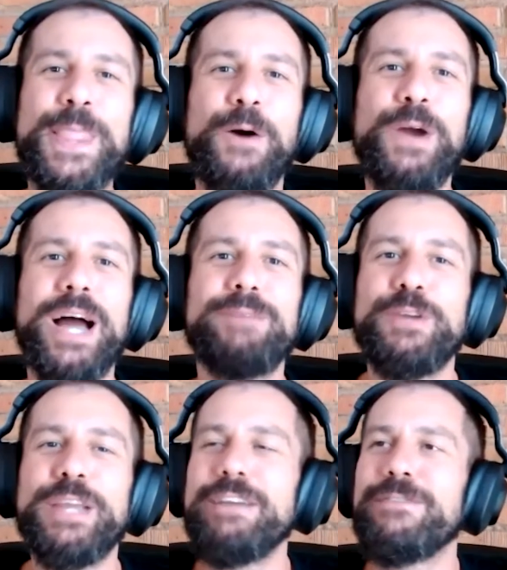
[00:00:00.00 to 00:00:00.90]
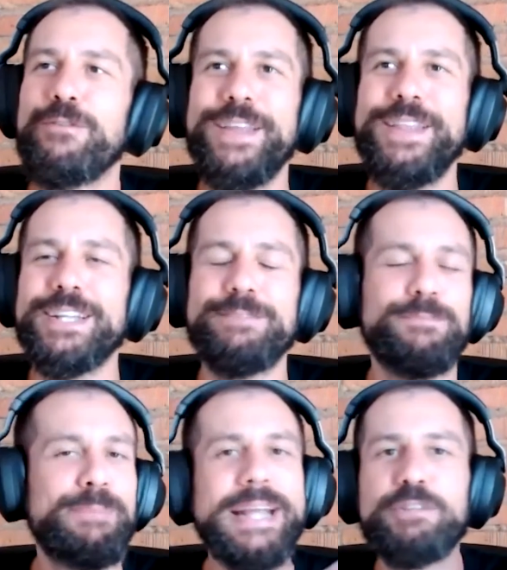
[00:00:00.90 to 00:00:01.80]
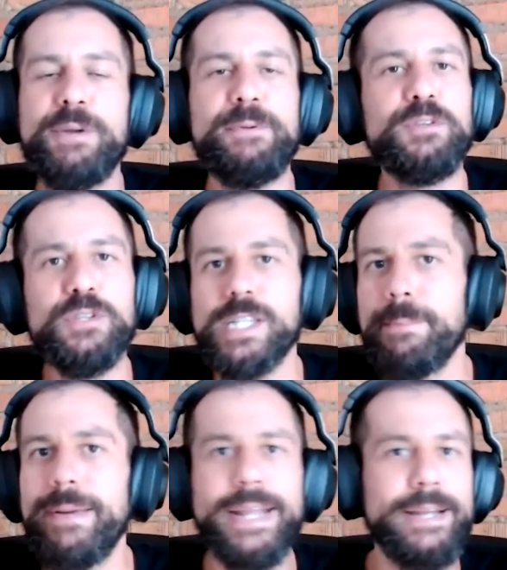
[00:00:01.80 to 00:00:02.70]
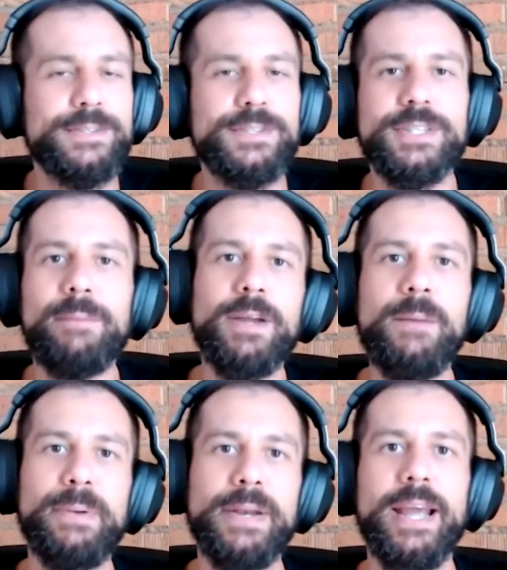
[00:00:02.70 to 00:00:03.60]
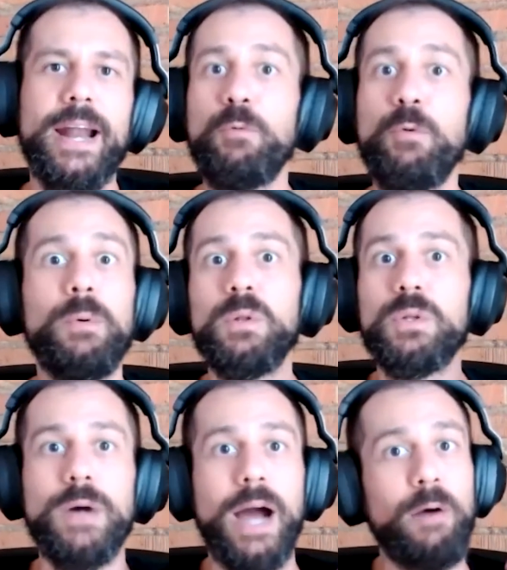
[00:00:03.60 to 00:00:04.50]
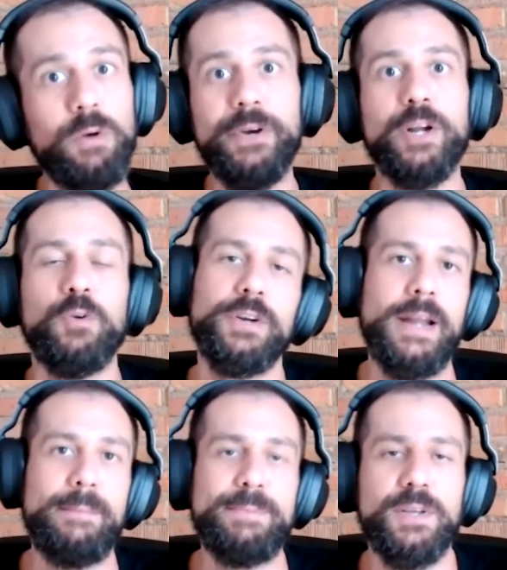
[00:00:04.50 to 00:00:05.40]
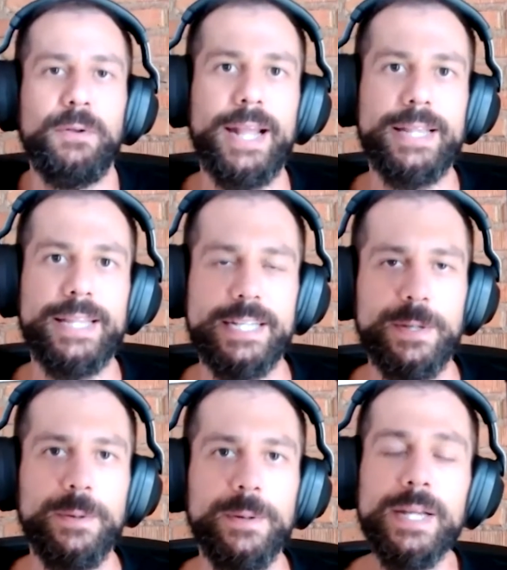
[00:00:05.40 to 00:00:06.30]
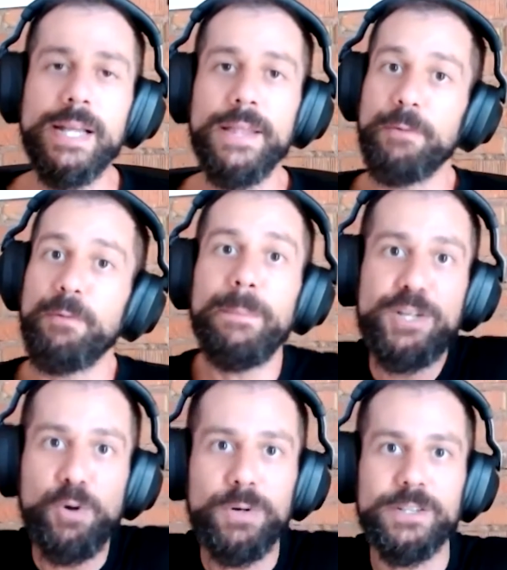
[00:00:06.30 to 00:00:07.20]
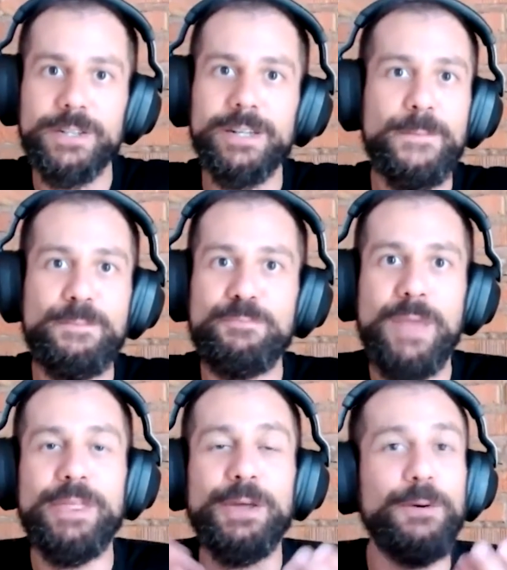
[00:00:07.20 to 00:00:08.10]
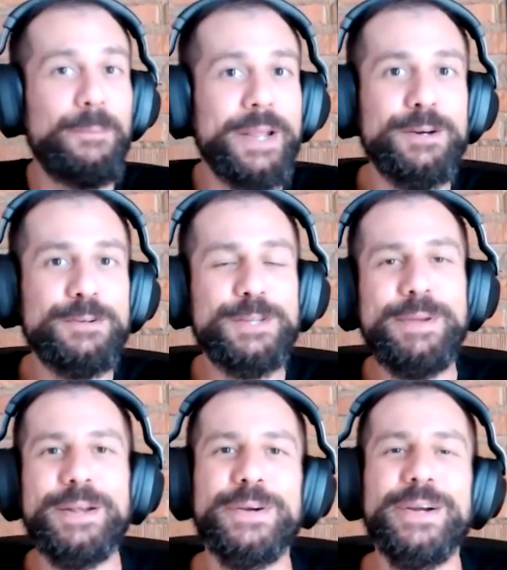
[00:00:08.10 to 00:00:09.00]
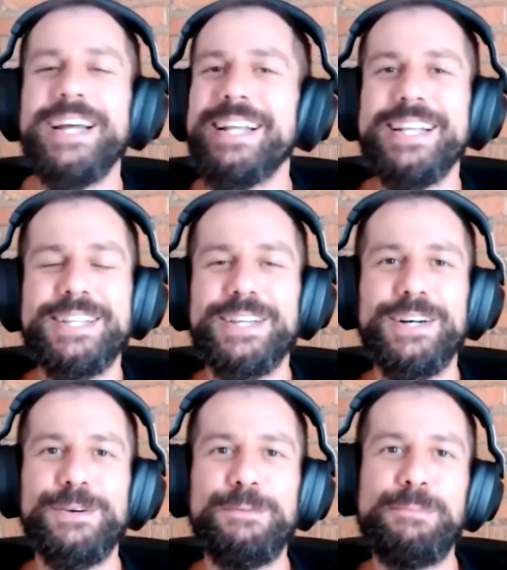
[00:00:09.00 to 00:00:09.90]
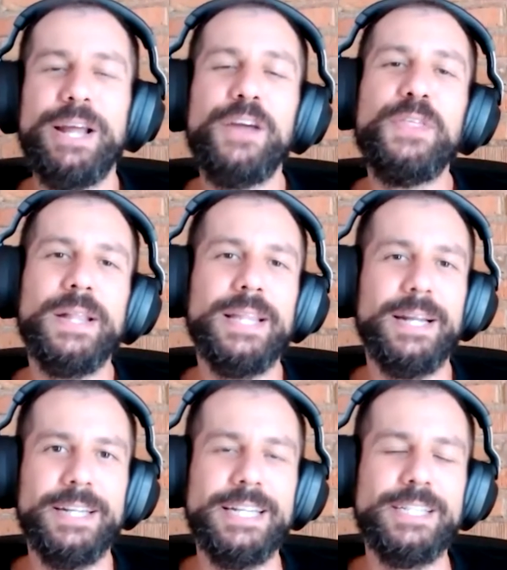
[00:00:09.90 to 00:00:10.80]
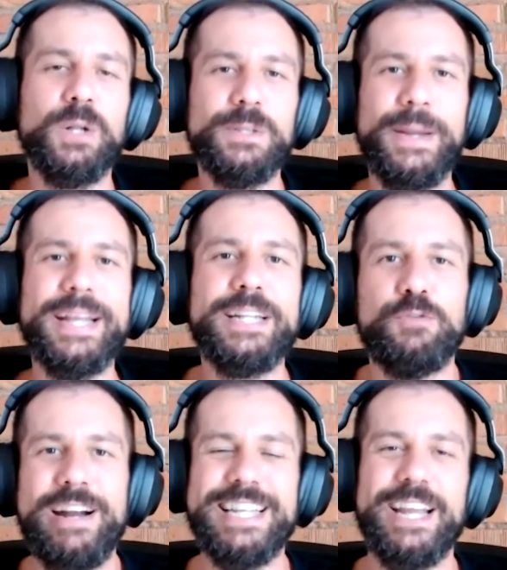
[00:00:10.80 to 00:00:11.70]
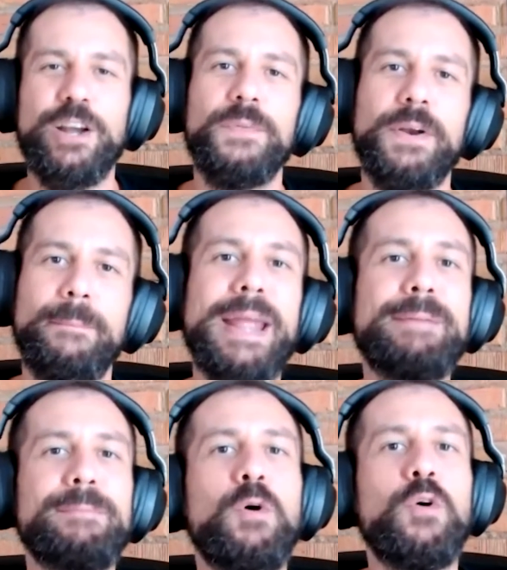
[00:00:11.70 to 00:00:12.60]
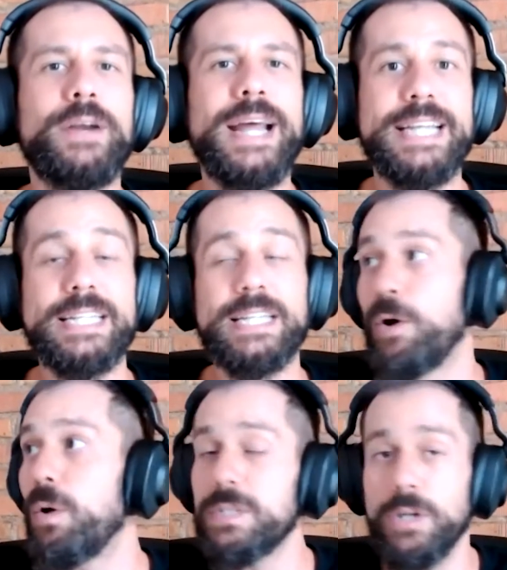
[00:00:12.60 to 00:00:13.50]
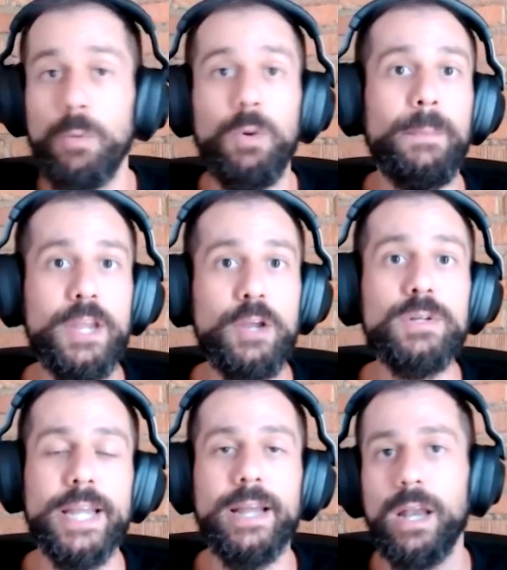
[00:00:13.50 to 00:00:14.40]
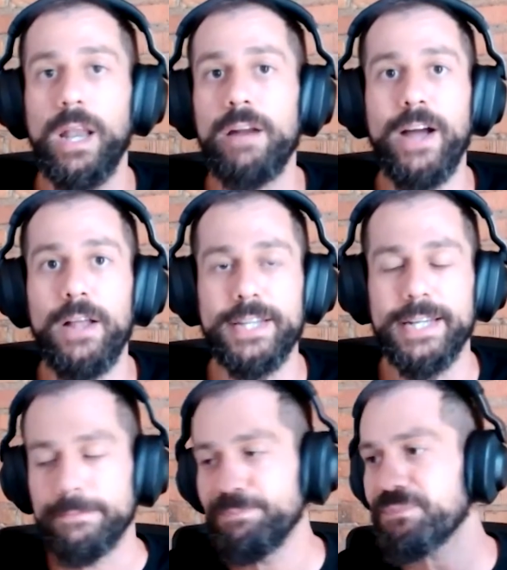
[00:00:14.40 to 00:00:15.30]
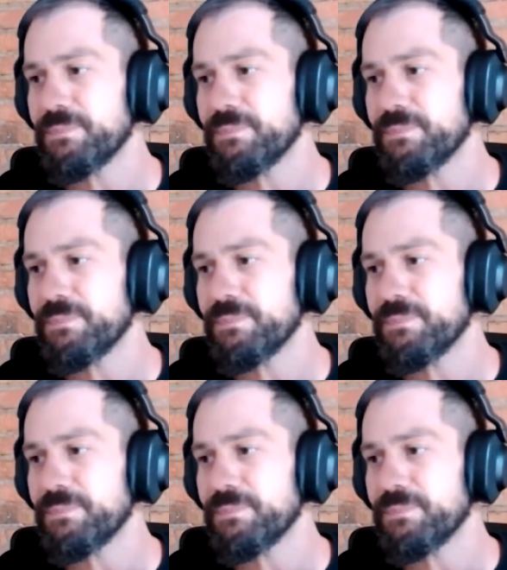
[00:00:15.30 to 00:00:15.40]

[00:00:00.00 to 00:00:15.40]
or we have to give credit and pay tribute to somebody or to some company, and I will record an episode like this. So they will be shorter, maybe there will be no speaker. So, but I think that it's also interesting content, maybe more digestible. Also, we'll be using a lot of content